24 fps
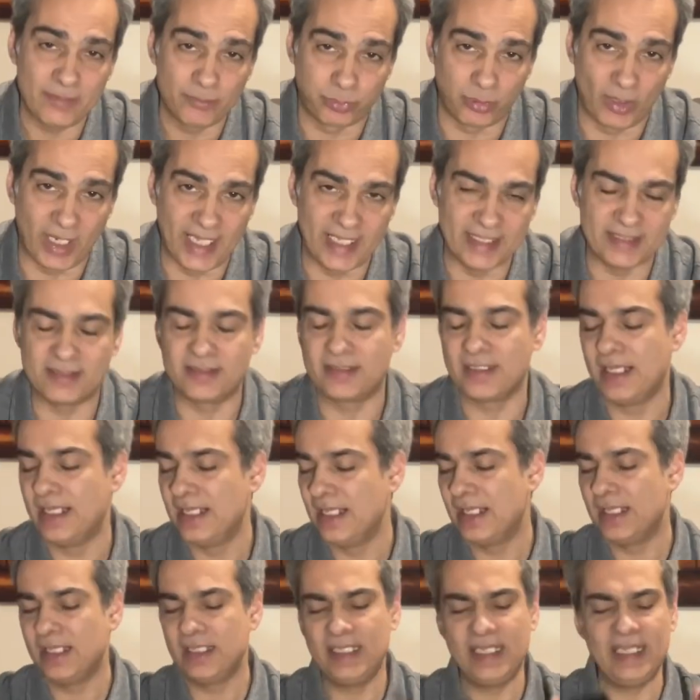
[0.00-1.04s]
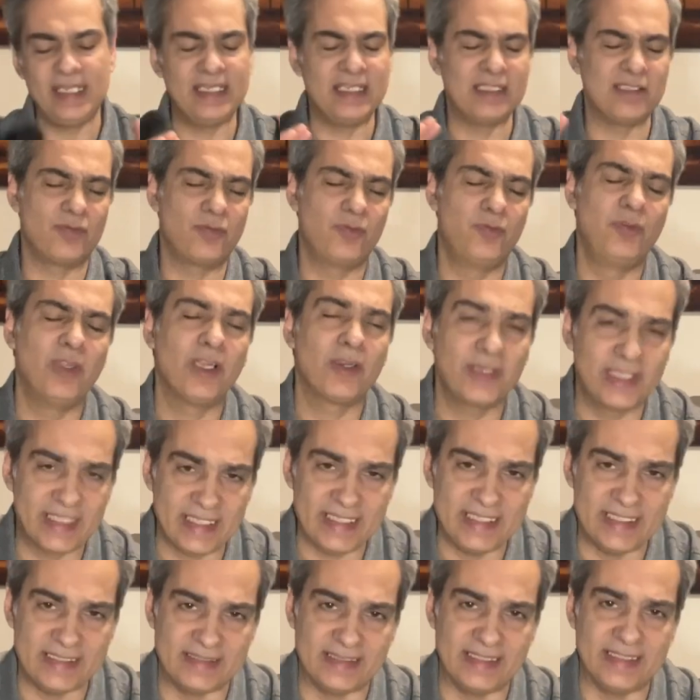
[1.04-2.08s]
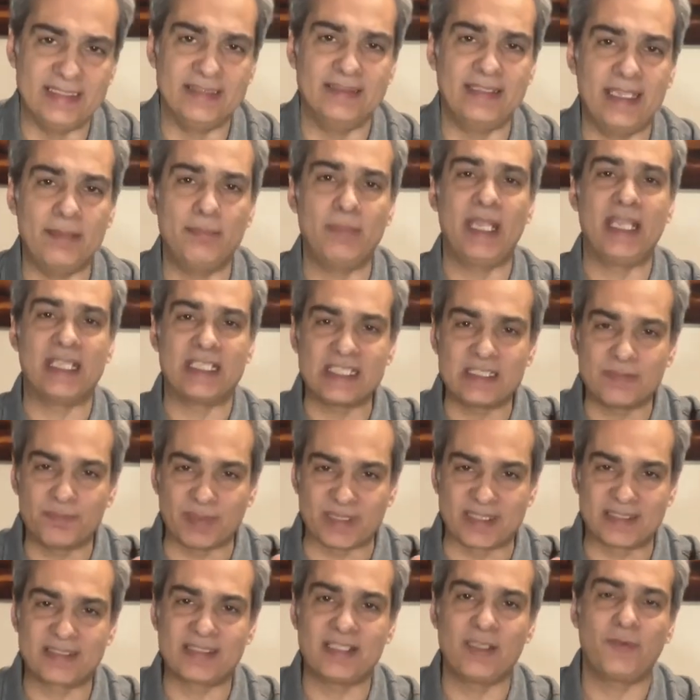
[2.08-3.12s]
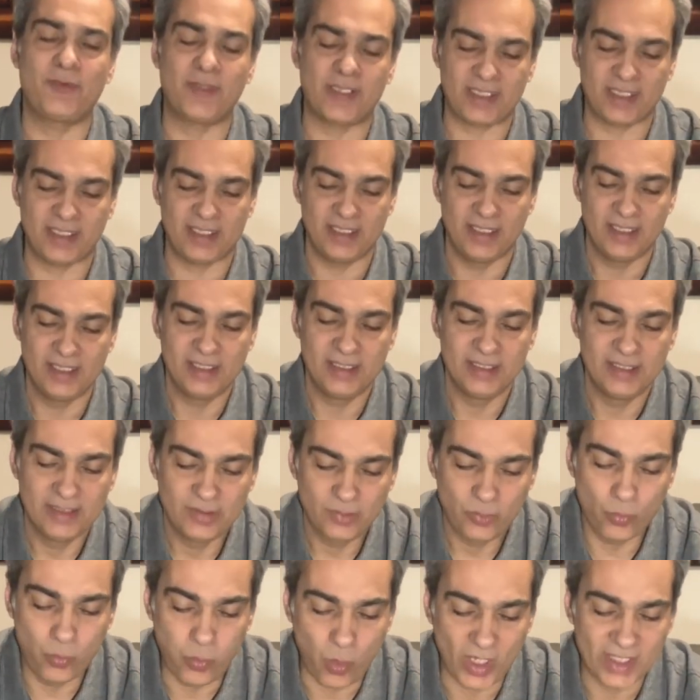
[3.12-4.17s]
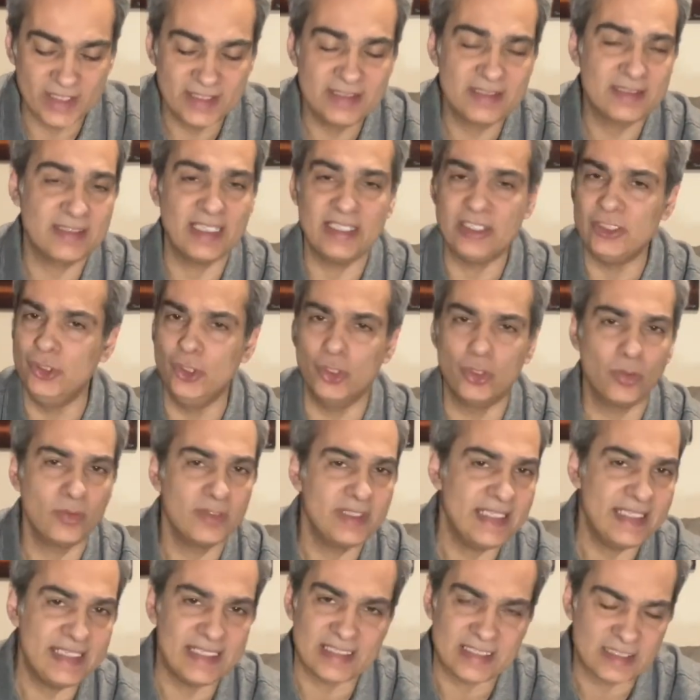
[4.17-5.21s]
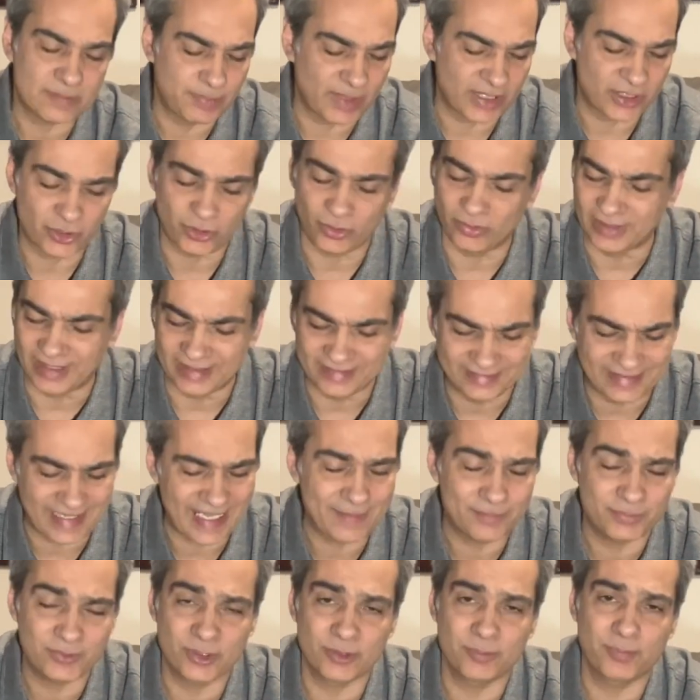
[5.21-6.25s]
brands, it is very easy. They make specific ones. You don't need a special adapter